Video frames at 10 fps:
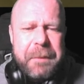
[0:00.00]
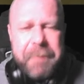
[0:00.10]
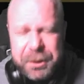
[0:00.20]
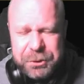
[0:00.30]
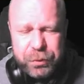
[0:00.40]

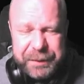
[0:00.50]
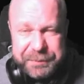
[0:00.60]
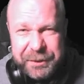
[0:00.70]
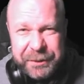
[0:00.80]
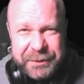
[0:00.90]
most
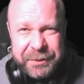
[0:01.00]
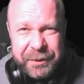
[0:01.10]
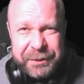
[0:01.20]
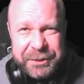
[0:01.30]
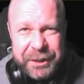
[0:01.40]
website
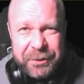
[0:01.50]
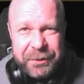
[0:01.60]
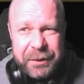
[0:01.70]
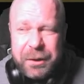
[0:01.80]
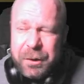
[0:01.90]
designers out
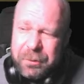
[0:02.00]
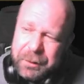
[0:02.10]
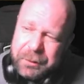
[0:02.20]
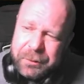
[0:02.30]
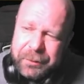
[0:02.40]
there,
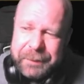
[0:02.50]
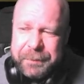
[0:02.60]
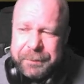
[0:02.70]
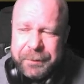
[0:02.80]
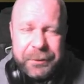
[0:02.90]
oh, great,
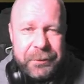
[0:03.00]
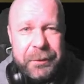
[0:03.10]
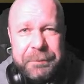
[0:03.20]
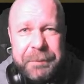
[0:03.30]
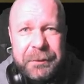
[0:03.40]
my bro, you
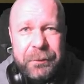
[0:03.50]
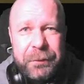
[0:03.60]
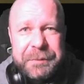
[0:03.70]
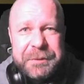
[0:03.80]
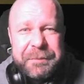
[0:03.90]
can build a
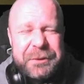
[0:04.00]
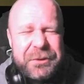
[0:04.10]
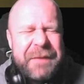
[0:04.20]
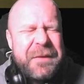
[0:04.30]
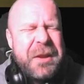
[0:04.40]
website, but
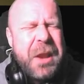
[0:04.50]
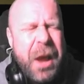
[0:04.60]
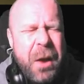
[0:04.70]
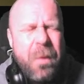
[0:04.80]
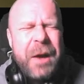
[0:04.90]
you have
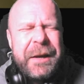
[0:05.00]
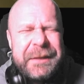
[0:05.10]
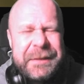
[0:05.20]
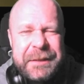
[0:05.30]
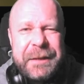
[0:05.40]
no
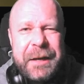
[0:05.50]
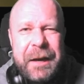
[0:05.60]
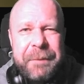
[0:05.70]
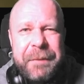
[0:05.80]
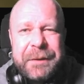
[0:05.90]

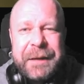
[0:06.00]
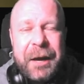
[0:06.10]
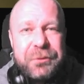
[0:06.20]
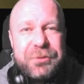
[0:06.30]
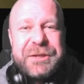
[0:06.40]
idea about
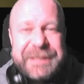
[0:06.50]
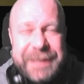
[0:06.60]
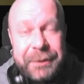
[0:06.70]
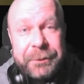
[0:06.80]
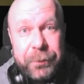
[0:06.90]
how to
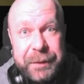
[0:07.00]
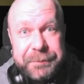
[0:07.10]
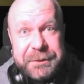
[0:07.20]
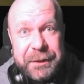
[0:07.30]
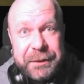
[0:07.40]
sell the
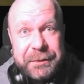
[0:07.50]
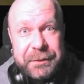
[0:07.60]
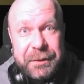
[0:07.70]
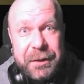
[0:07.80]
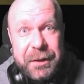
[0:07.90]
website.
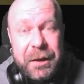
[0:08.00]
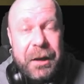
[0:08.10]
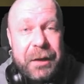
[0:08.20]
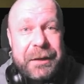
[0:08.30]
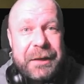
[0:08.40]

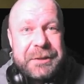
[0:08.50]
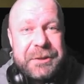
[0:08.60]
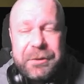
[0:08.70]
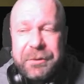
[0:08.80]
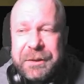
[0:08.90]
Okay,
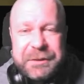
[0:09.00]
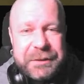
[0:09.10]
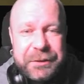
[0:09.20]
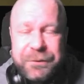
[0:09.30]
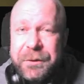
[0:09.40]
so it's
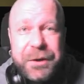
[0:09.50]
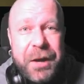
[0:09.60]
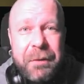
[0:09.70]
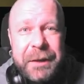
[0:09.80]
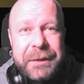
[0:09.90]
you've got
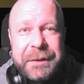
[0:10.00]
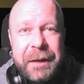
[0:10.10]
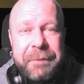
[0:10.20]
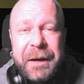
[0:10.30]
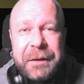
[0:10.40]
no
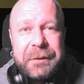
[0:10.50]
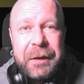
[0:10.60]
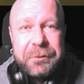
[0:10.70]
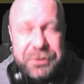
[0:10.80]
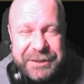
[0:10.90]
idea about
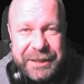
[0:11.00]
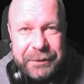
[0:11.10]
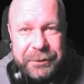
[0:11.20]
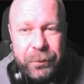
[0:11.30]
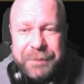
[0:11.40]
how to
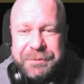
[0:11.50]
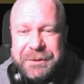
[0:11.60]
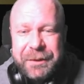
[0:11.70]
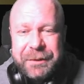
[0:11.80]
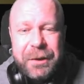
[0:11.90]
sell the
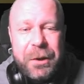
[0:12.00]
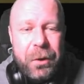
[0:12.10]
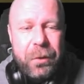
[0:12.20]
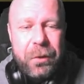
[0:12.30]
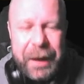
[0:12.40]
website
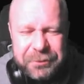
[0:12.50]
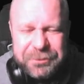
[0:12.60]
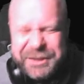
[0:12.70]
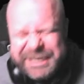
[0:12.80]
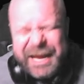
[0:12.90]
or how
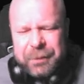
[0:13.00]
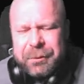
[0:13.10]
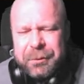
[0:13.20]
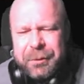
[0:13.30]
to sell.